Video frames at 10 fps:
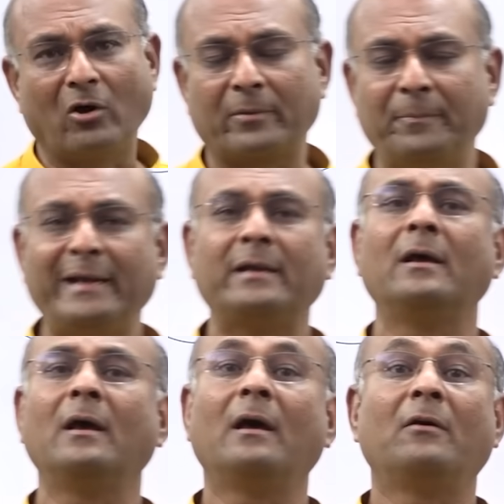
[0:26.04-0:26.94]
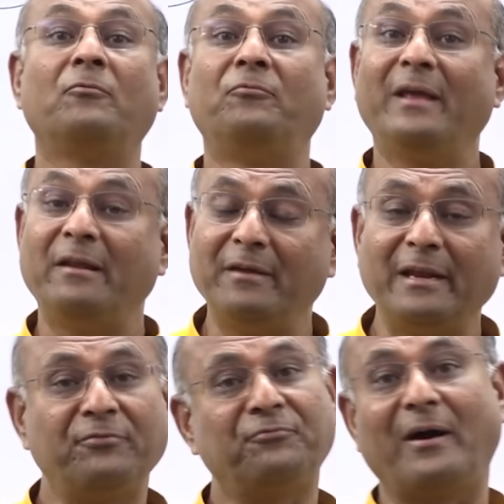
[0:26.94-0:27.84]
orbit very,
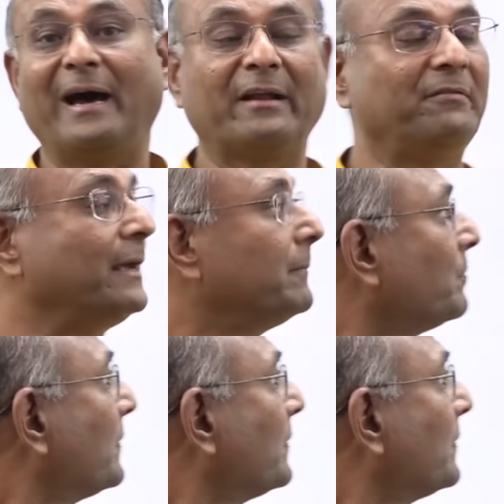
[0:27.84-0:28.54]
very far away.